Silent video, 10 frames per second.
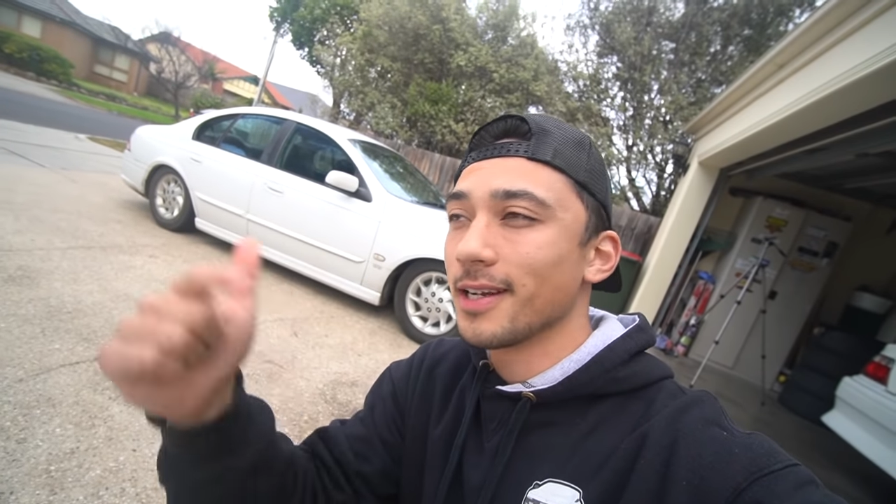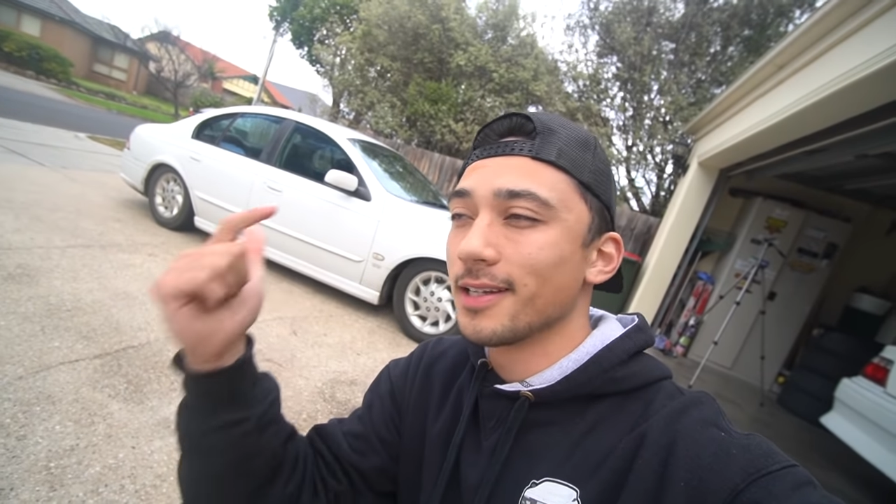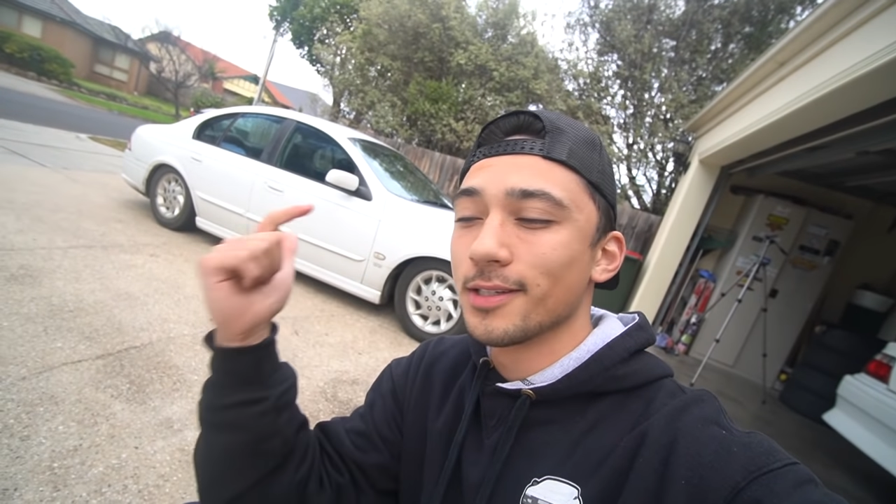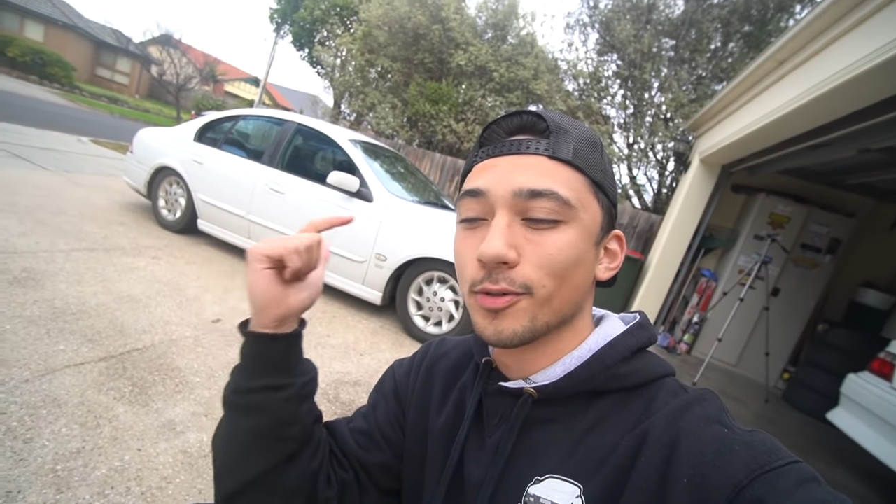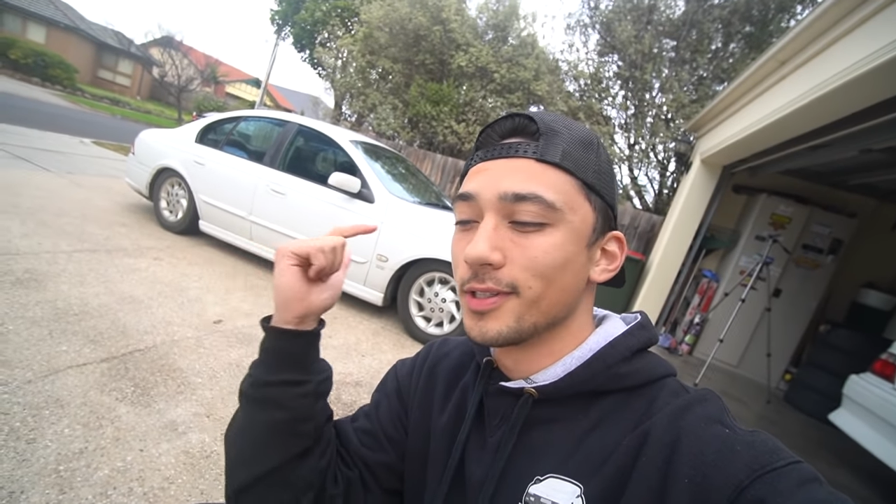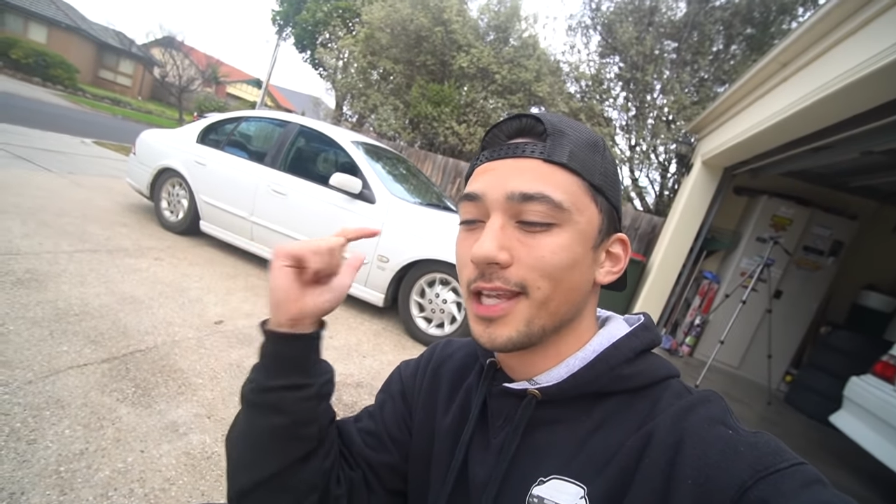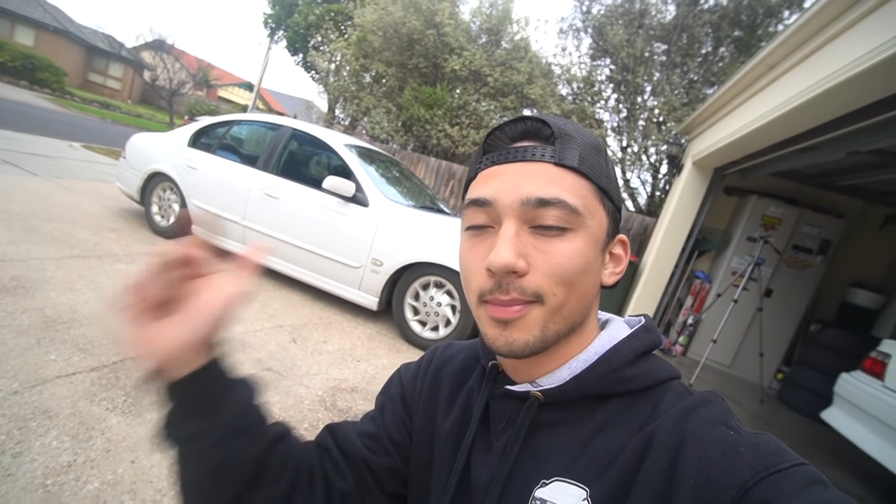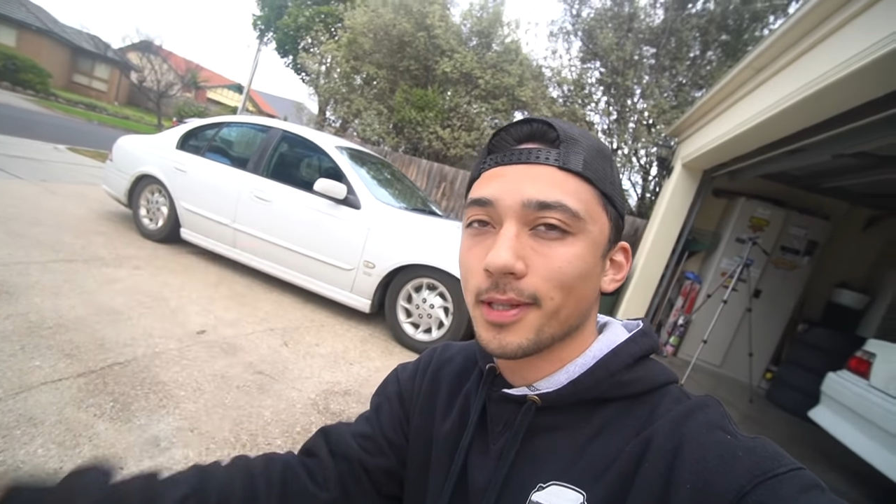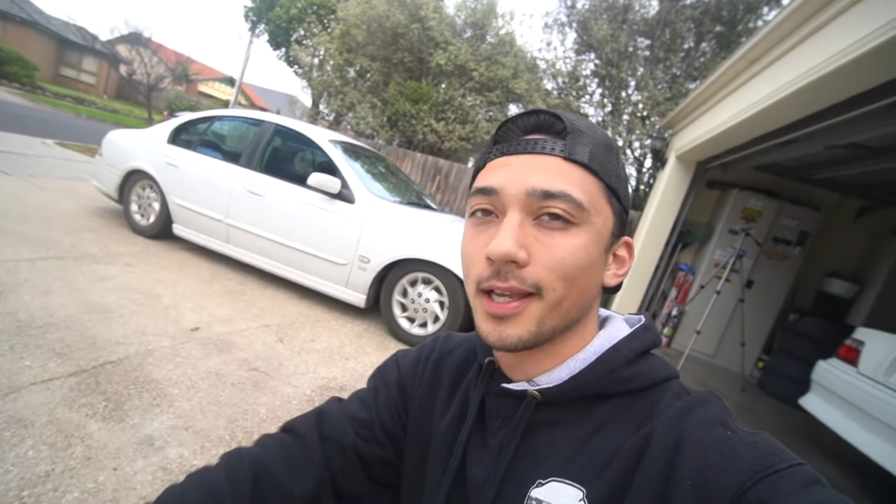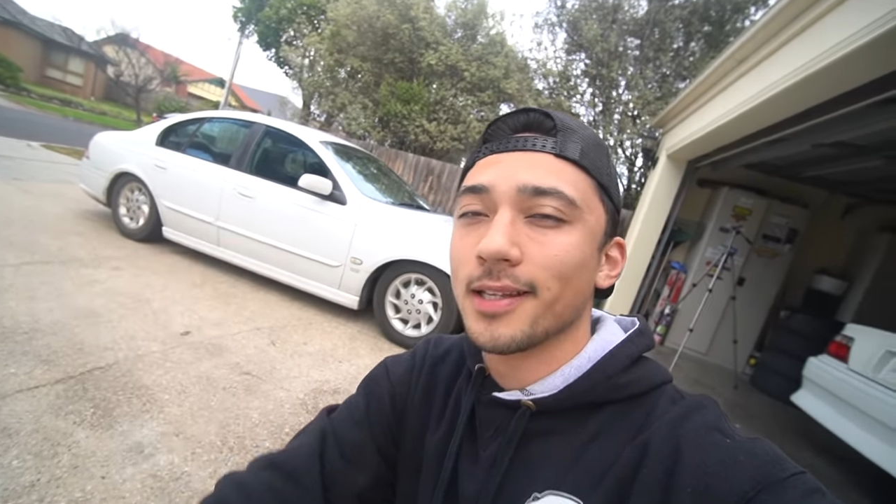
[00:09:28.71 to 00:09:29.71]
I need to do a
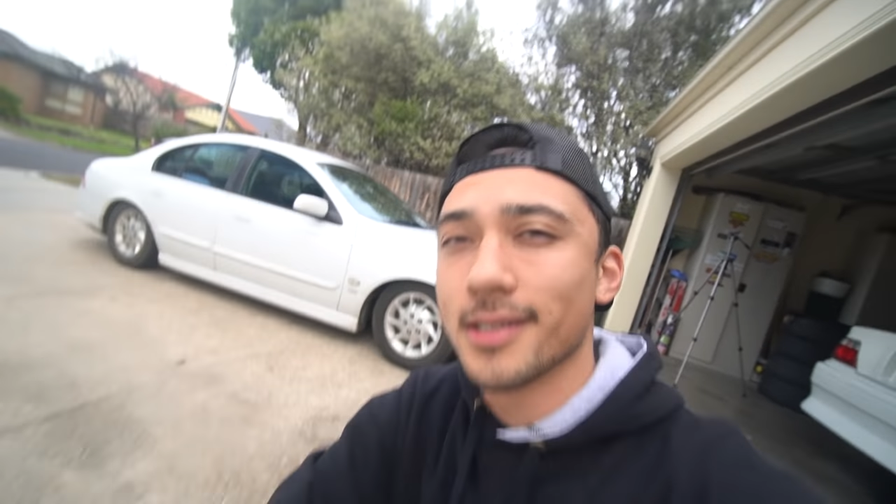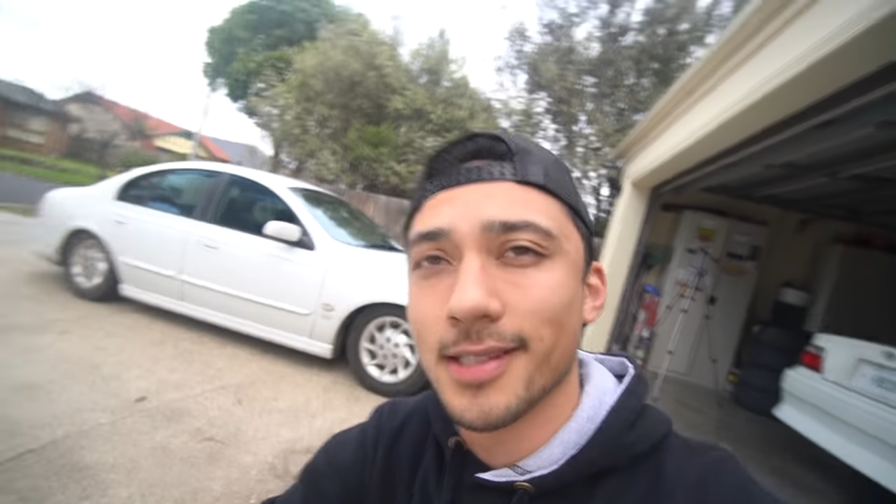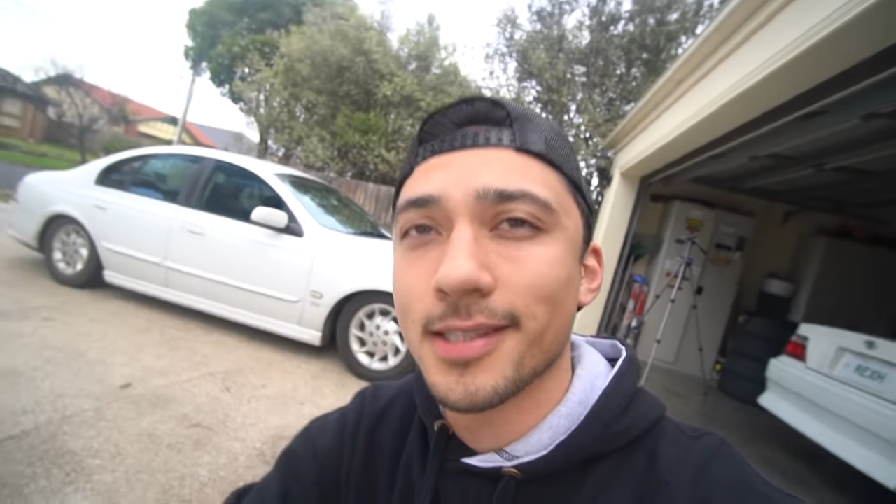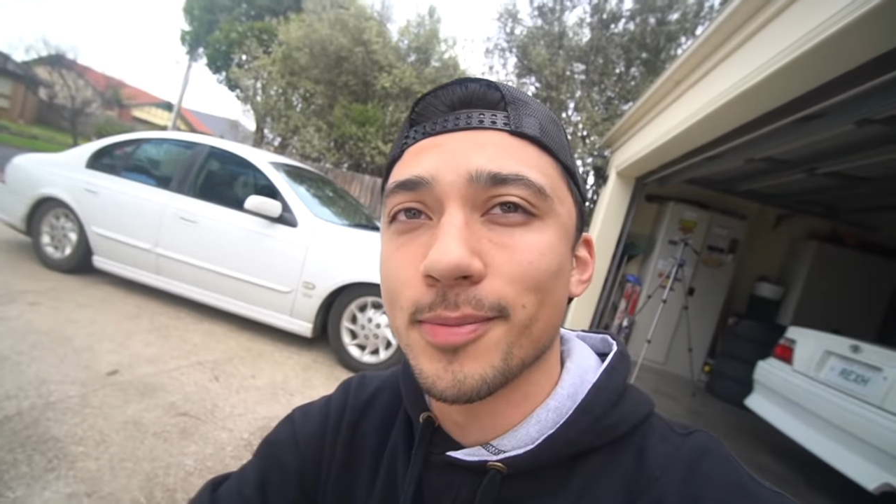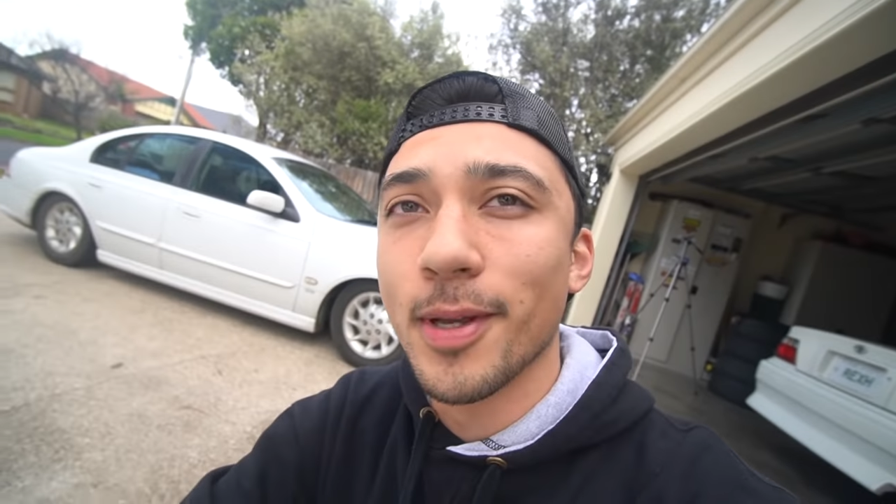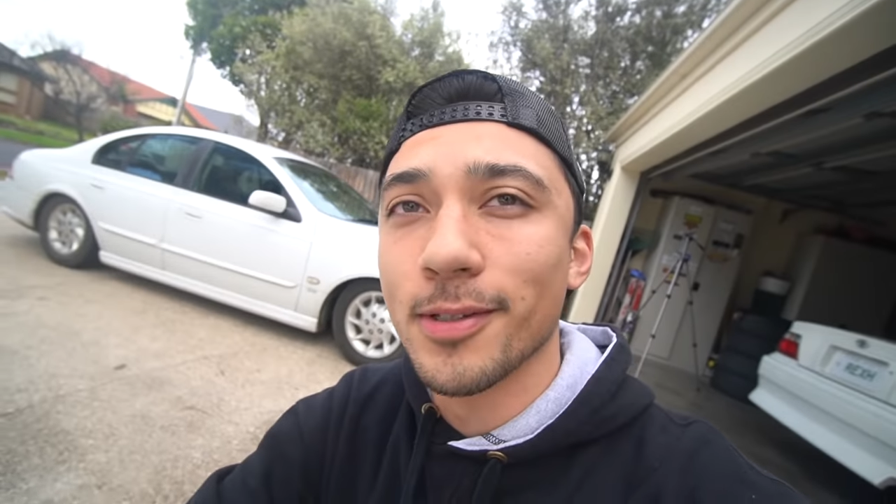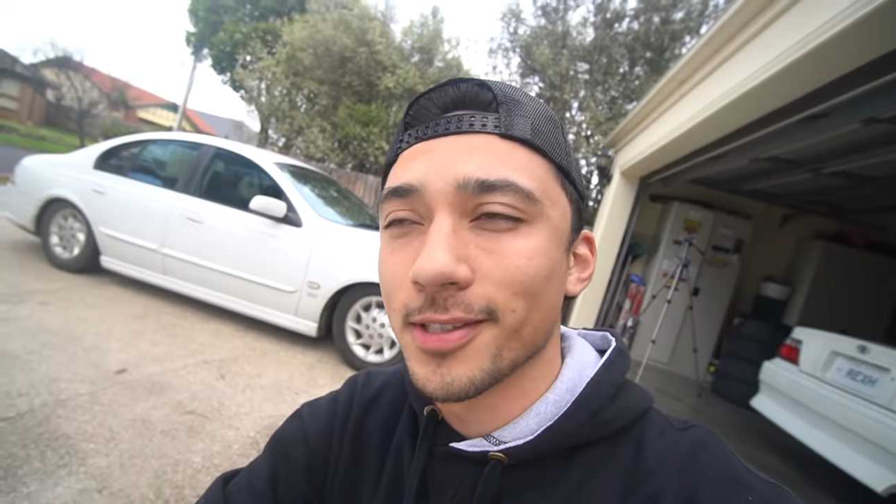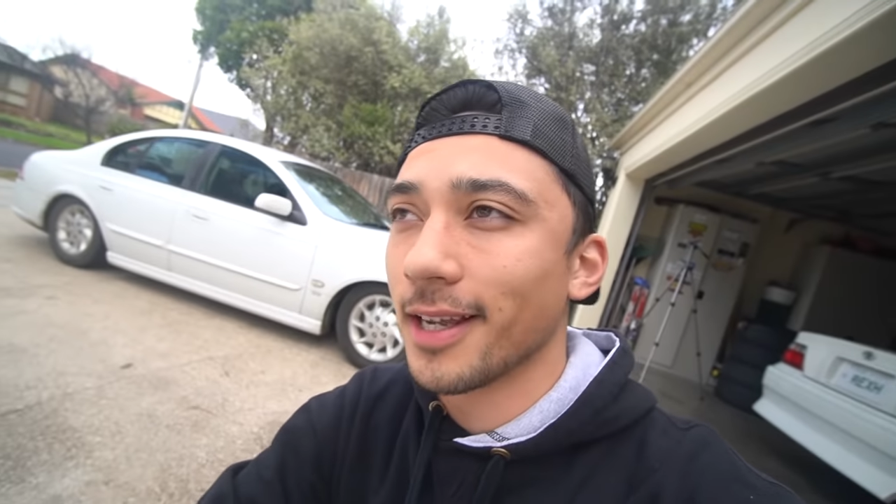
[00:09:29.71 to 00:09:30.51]
deep clean because it smells